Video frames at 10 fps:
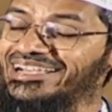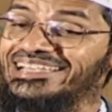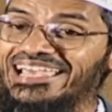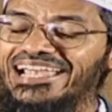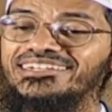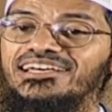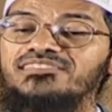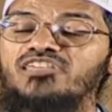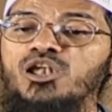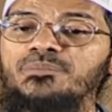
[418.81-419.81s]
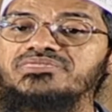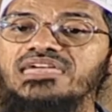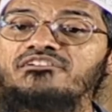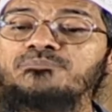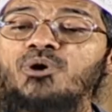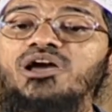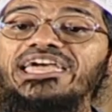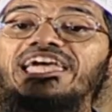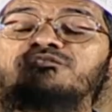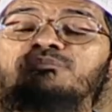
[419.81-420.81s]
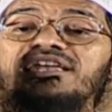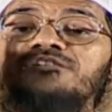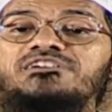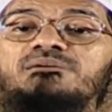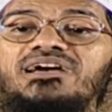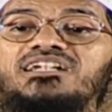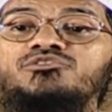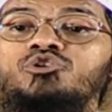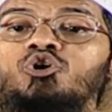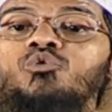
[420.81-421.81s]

Yet, there will be 7.8 million females